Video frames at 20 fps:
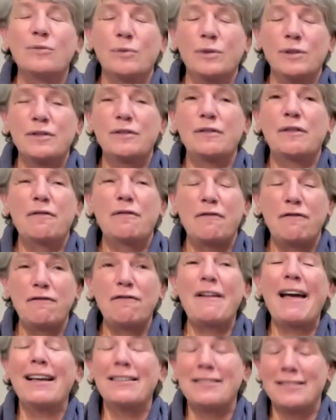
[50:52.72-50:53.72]
was
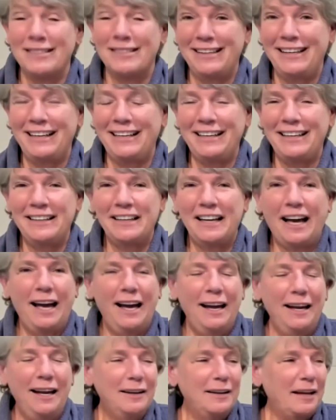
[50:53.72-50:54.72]
fascinating.
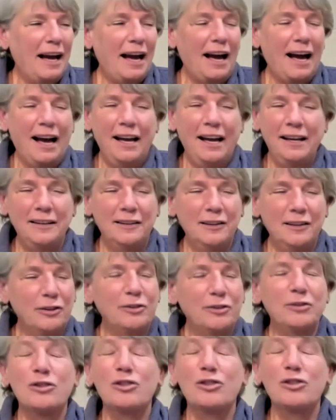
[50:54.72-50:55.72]
I
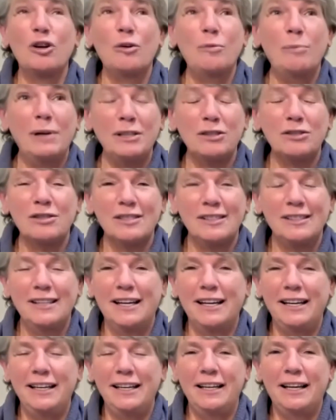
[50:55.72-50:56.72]
learned so much
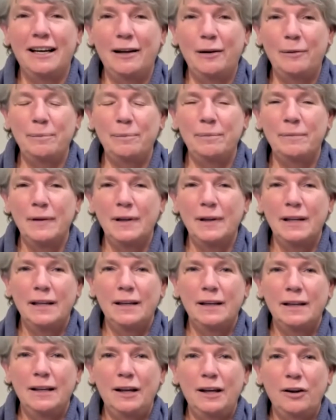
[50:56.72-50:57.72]
tonight.
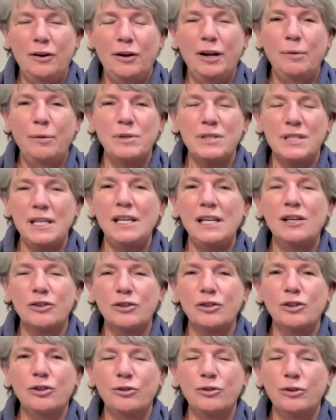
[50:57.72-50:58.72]
And I was eager
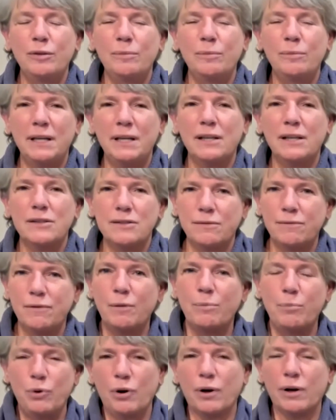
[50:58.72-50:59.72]
to learn it because of
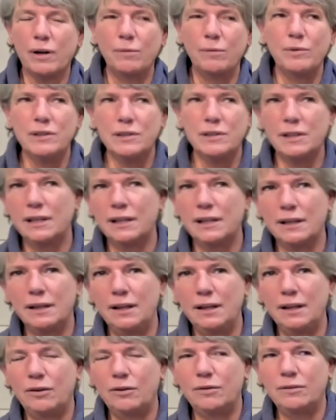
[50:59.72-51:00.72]
the book. It was like,
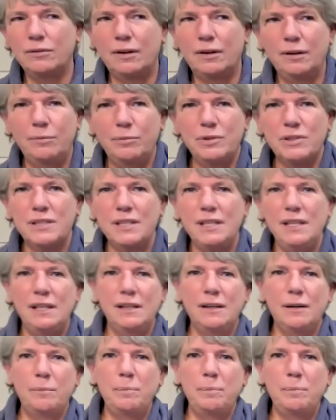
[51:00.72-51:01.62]
I was seeing a